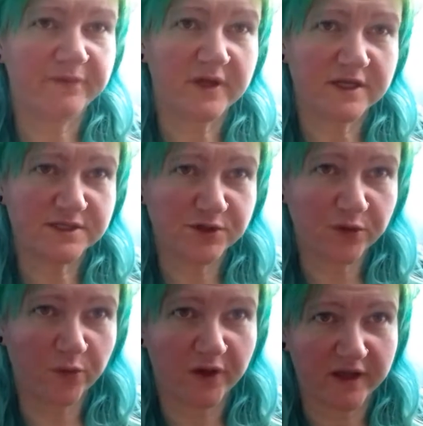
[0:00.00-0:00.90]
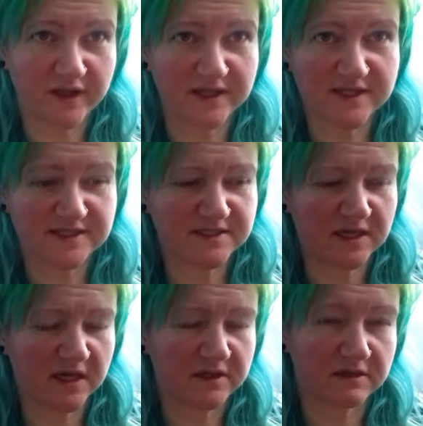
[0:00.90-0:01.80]
It took a while, and it's...
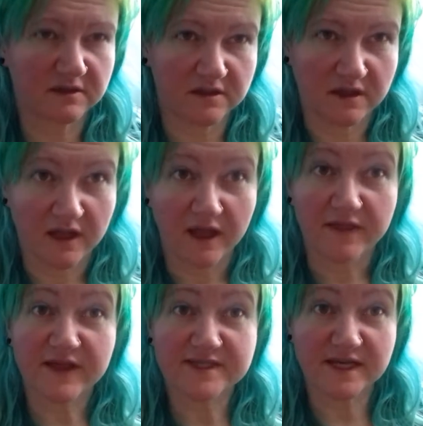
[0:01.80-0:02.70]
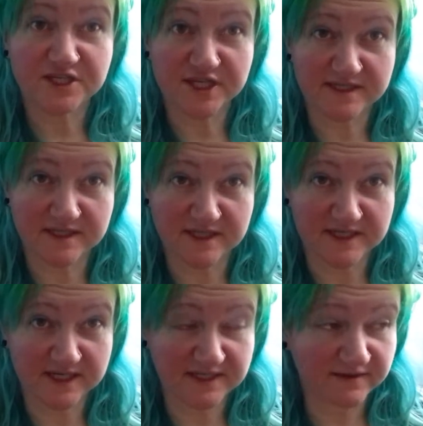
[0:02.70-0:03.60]
they say cheese is
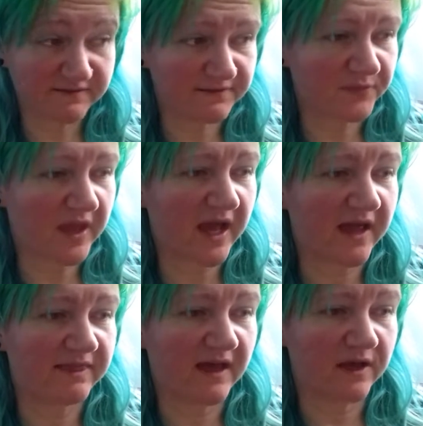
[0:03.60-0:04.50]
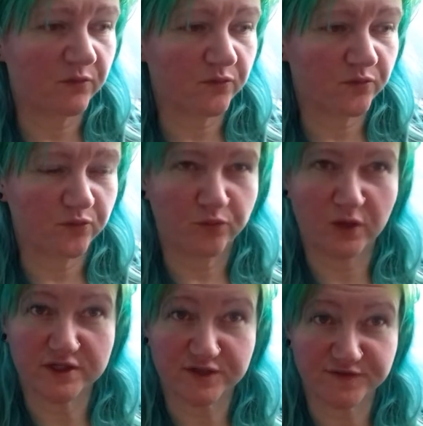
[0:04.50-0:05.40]
addictive, and that
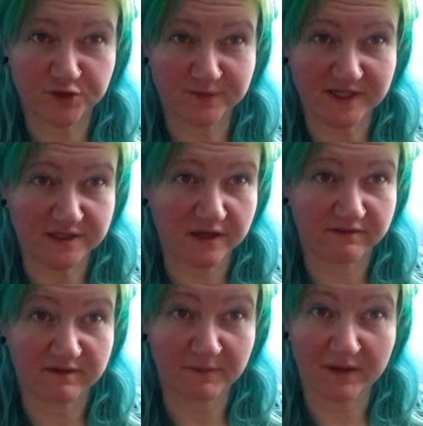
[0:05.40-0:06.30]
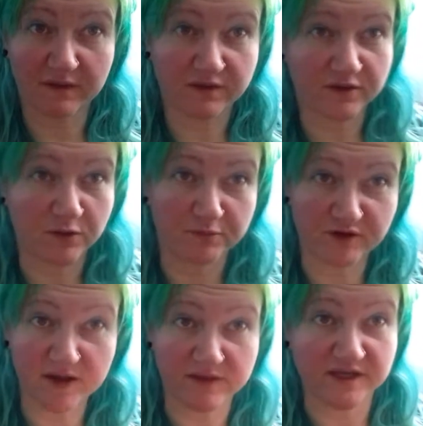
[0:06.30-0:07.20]
once you've stopped eating it for a month, you
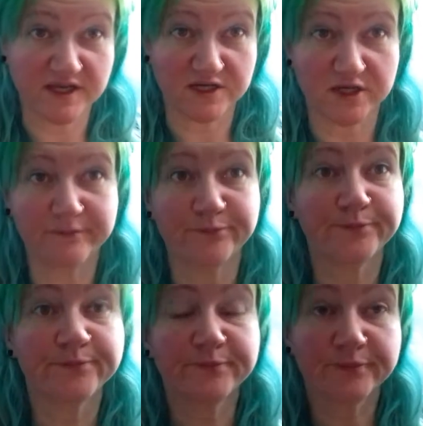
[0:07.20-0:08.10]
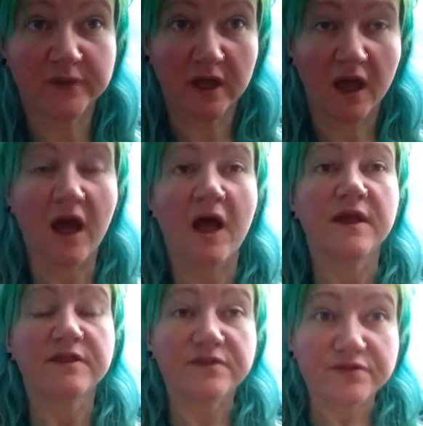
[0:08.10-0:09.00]
break the addiction.
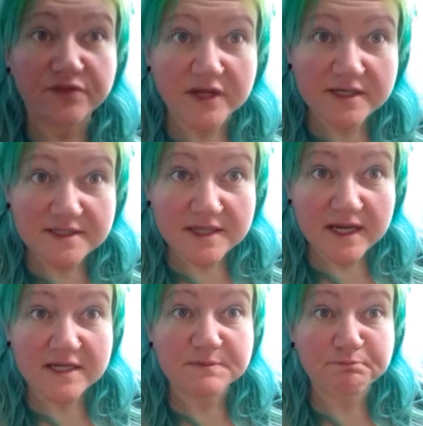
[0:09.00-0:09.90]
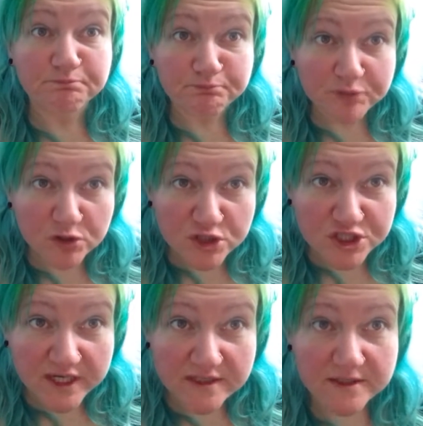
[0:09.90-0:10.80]
This is
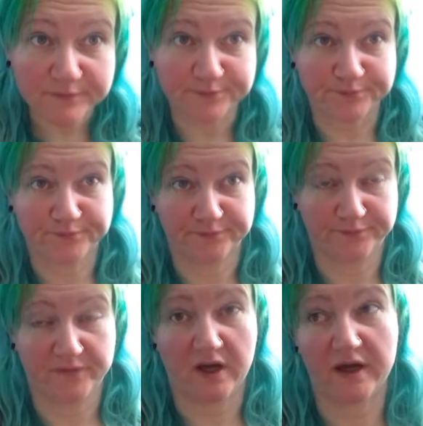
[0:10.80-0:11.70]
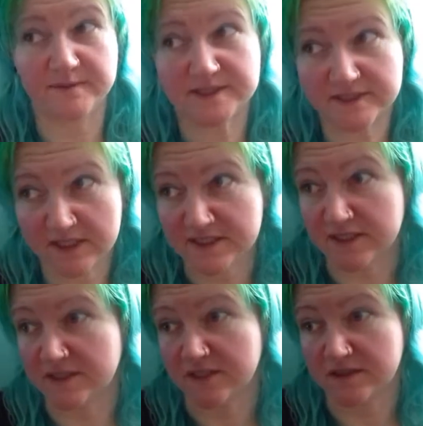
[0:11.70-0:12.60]
bullshit. I'm still
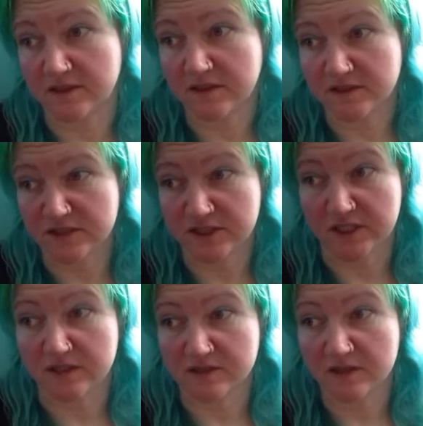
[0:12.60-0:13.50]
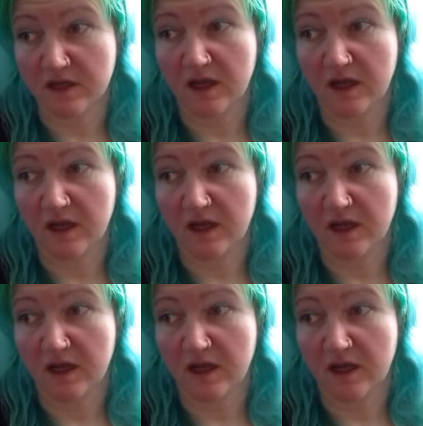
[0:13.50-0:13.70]
addicted to cheese.